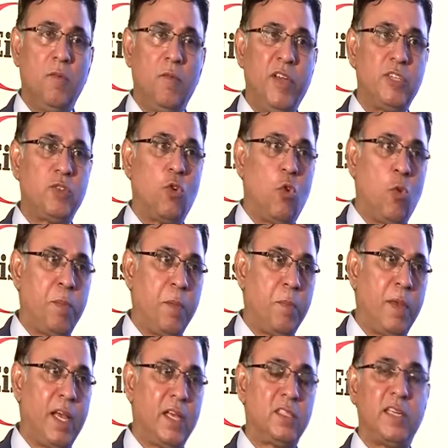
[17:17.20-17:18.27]
which
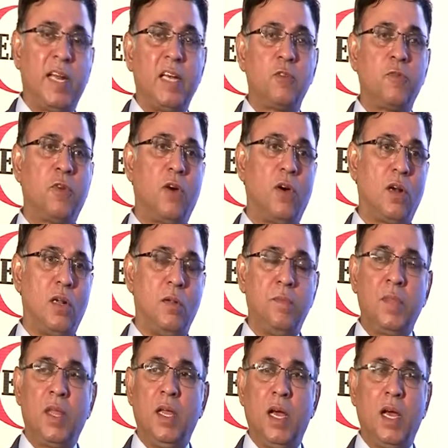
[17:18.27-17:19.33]
OPPI stands for,
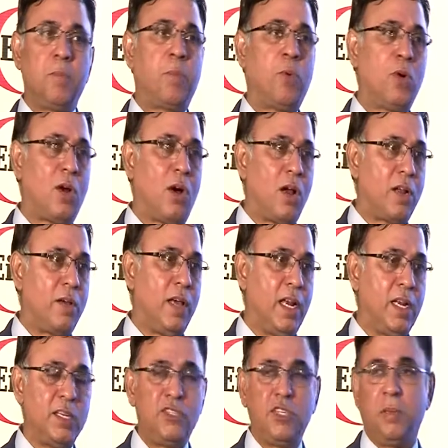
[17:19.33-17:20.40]
and put all our
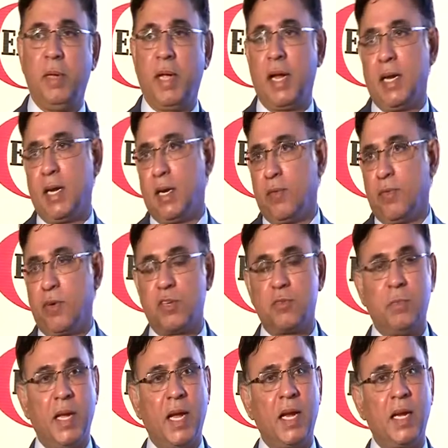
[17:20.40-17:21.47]
energy behind it, efforts
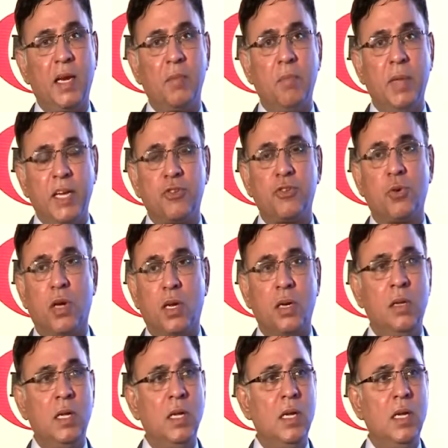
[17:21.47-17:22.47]
behind it, make sure